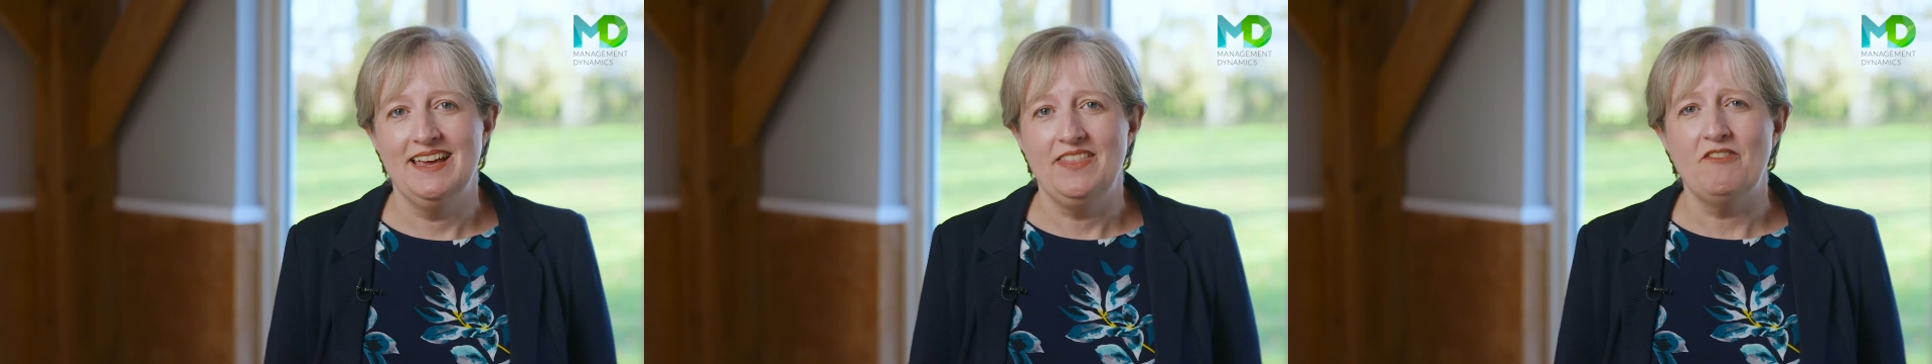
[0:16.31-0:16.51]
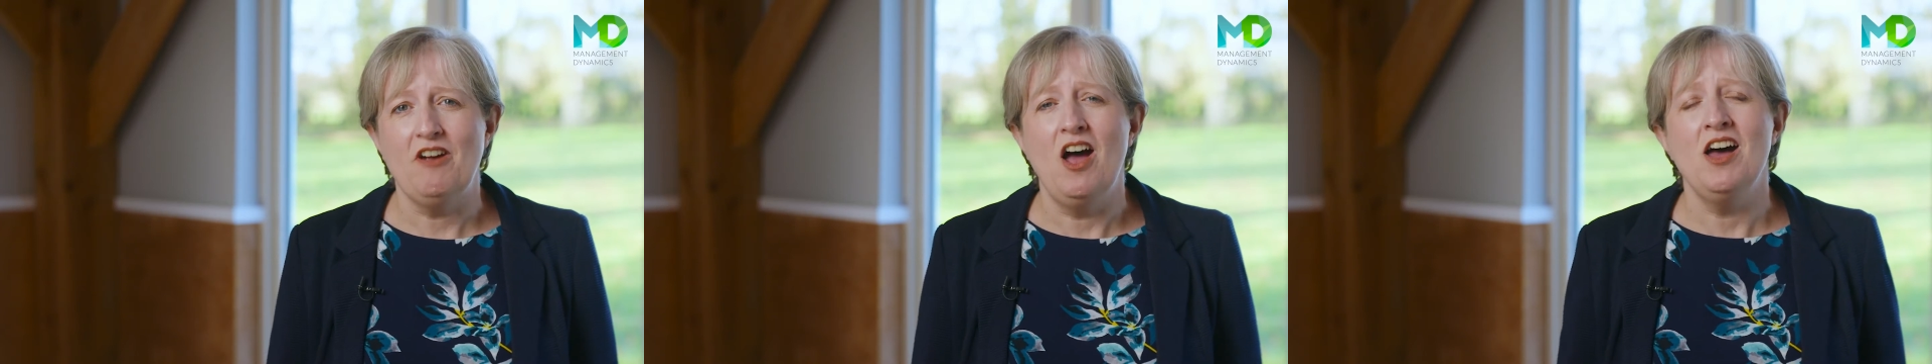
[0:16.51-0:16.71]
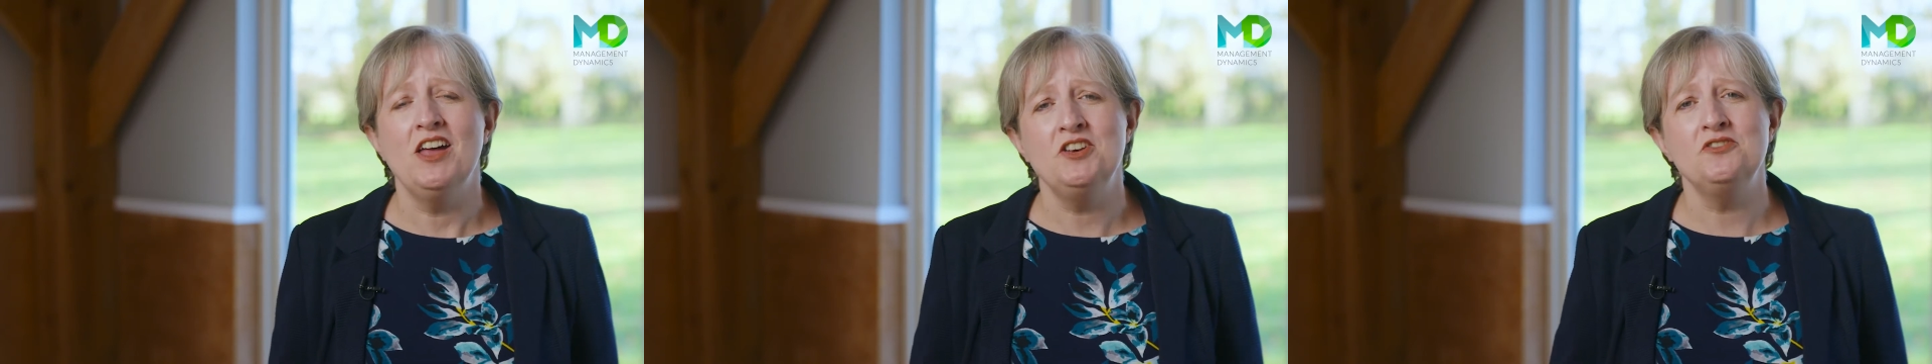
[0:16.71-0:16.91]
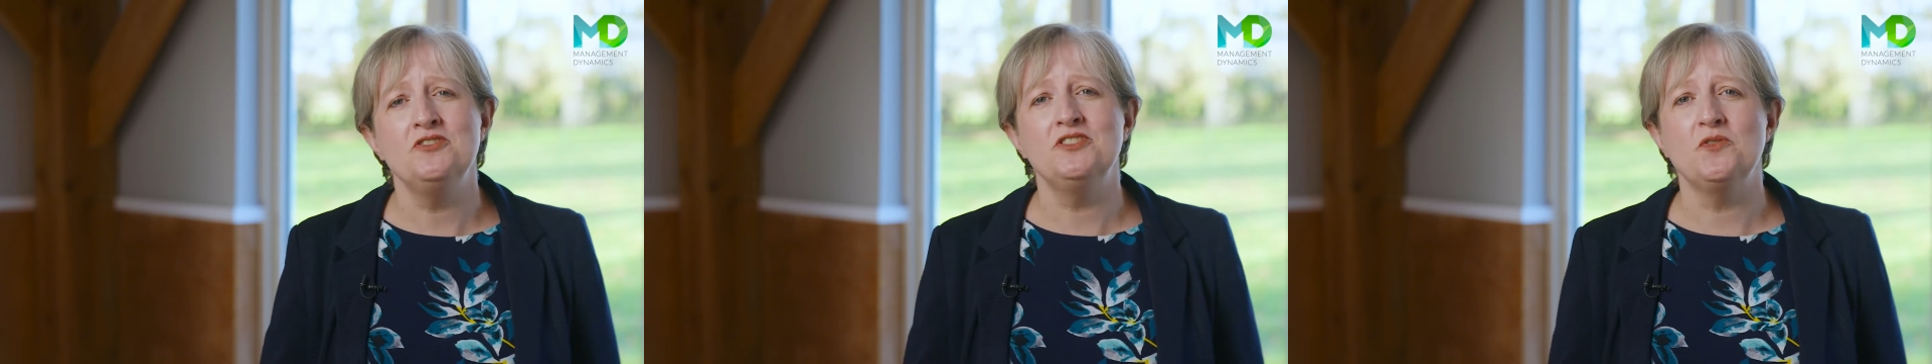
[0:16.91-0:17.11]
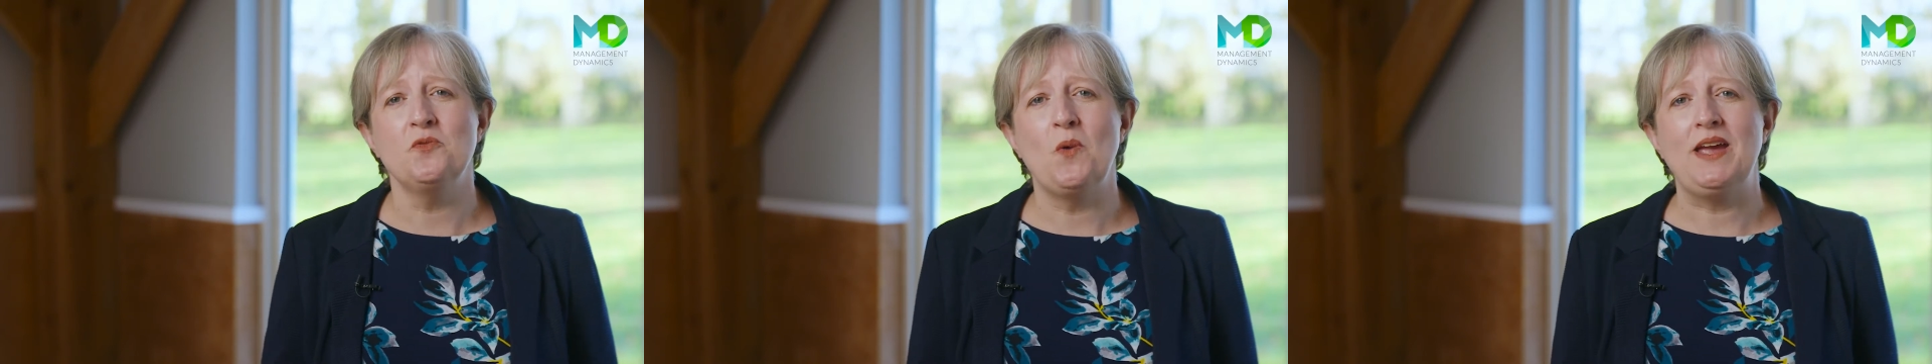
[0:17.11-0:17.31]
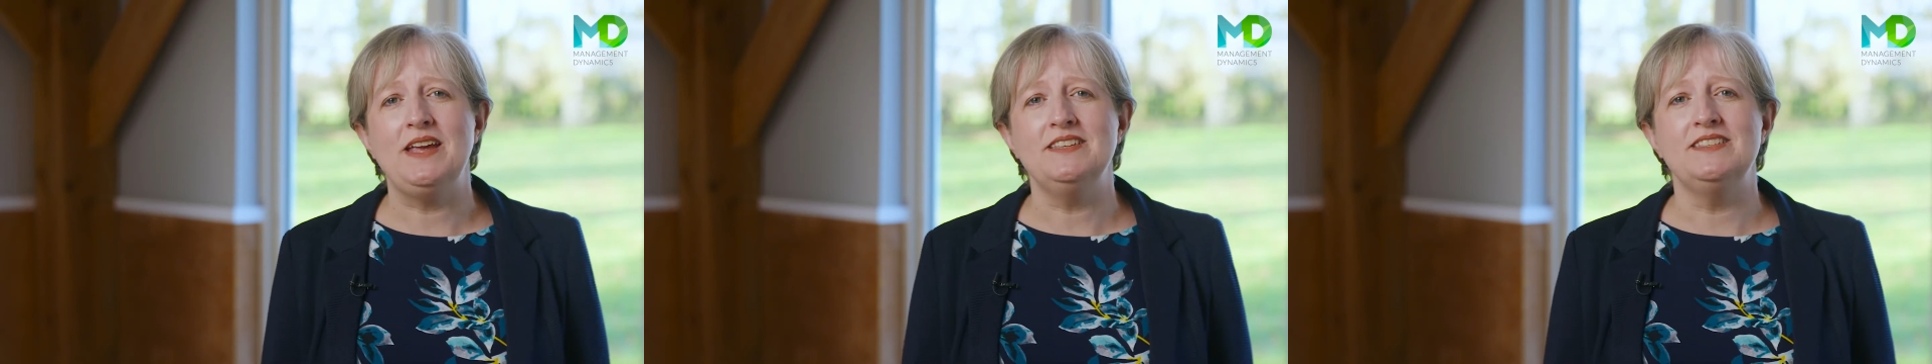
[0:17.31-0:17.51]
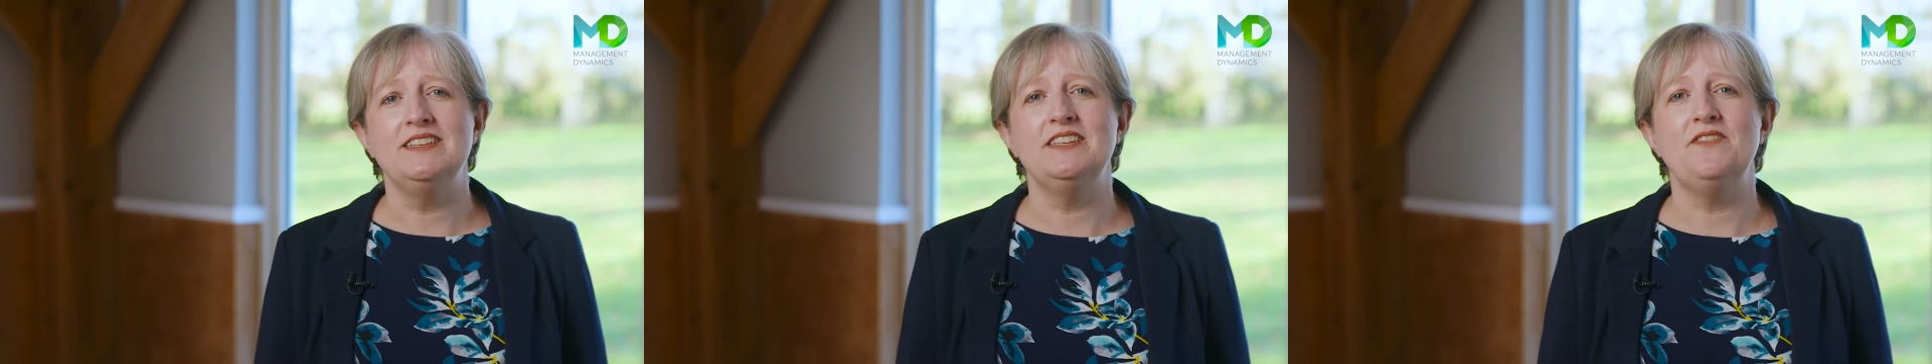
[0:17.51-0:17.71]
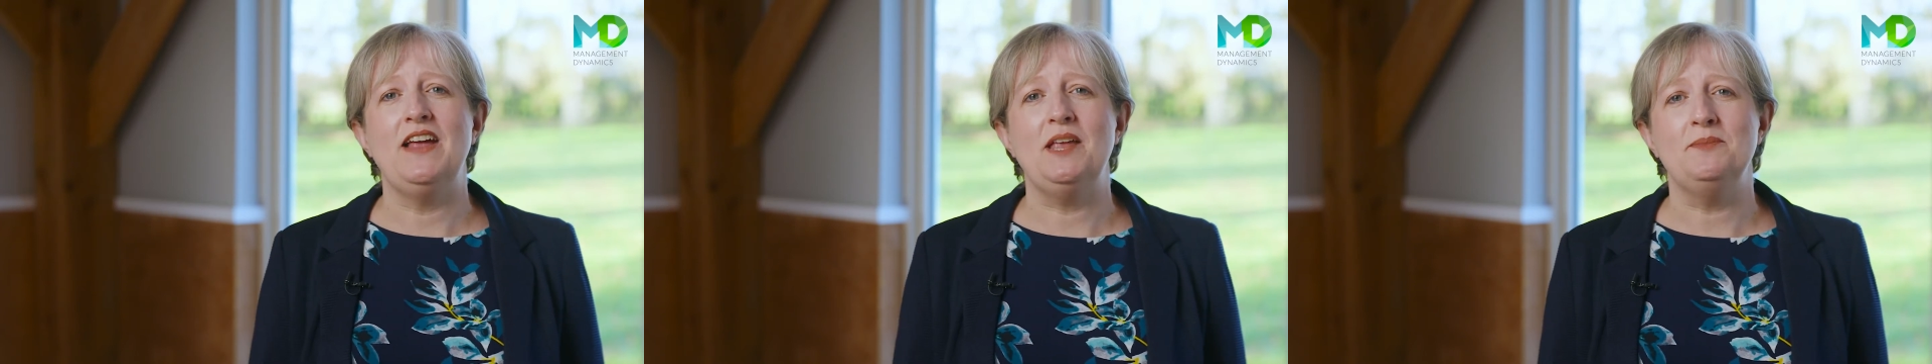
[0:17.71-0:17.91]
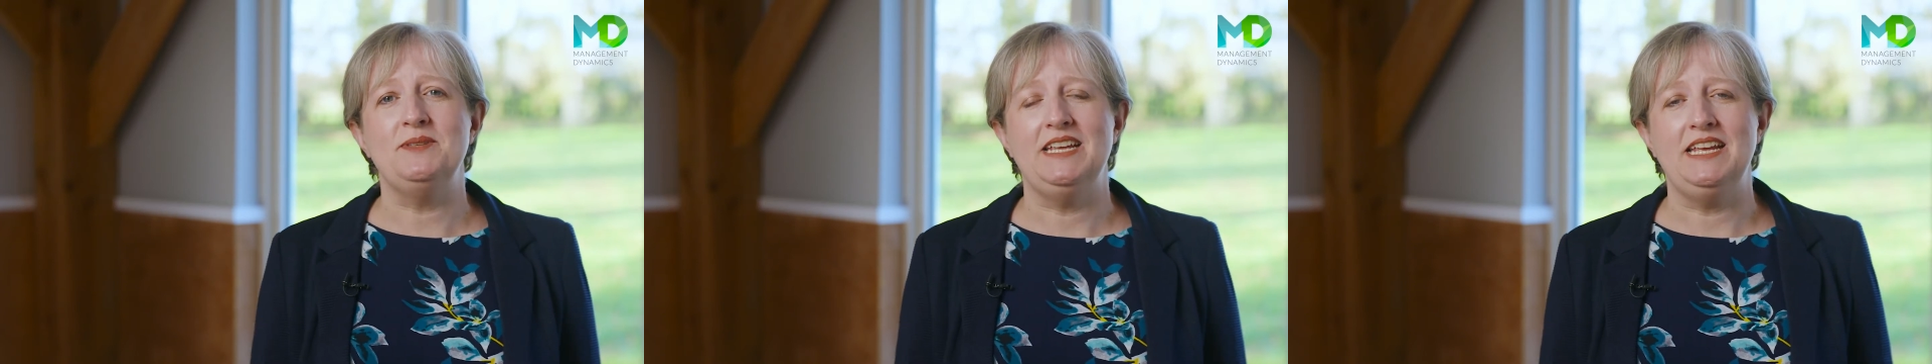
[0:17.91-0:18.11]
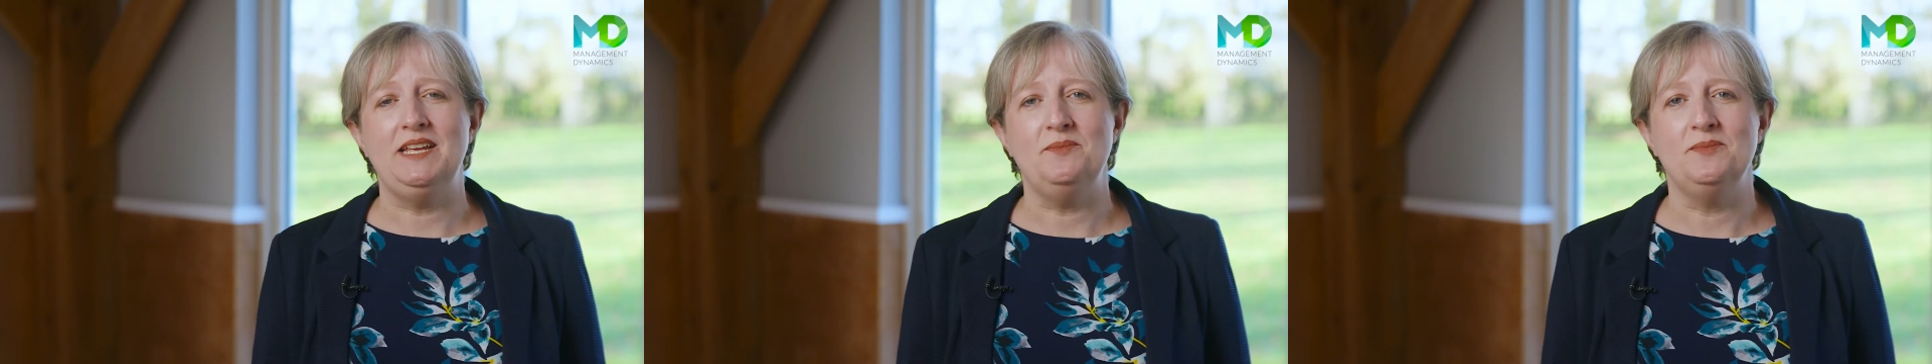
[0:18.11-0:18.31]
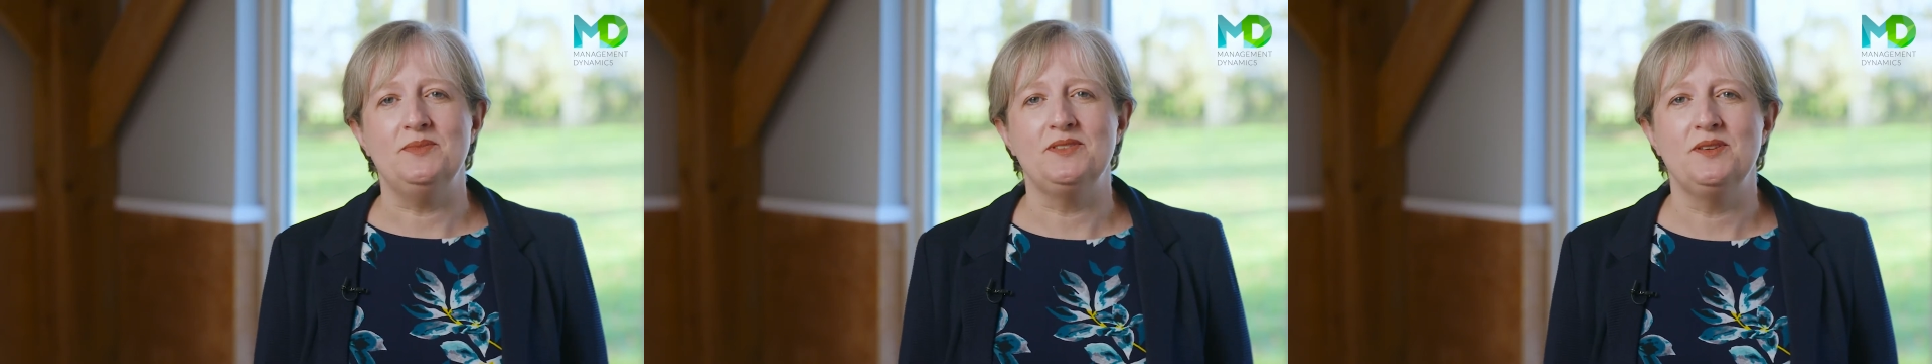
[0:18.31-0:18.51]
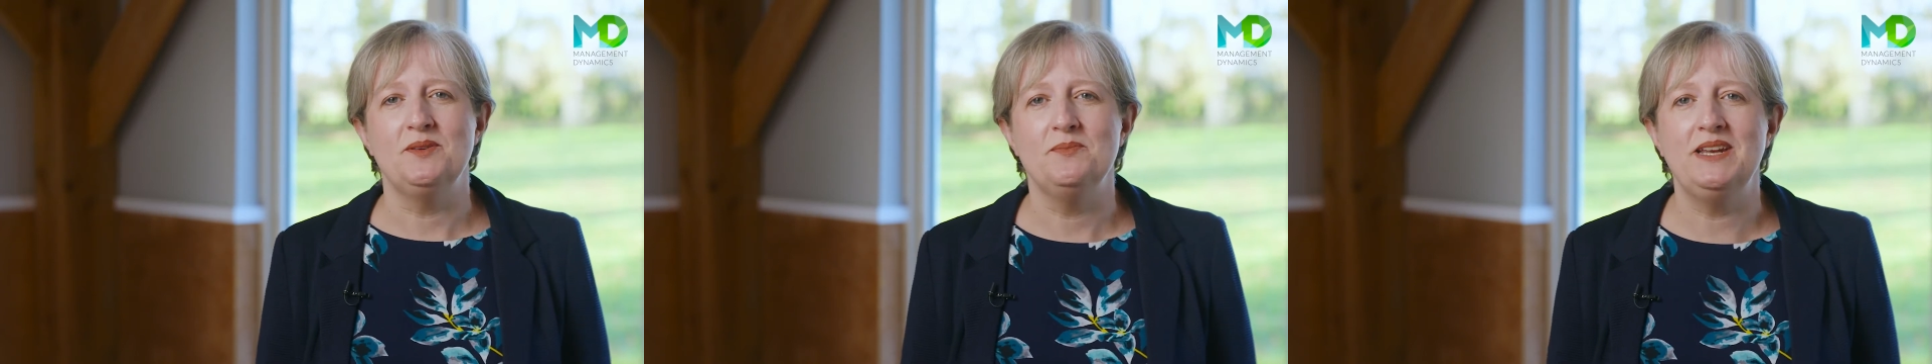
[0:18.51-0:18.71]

There are hundreds of ways to develop teams,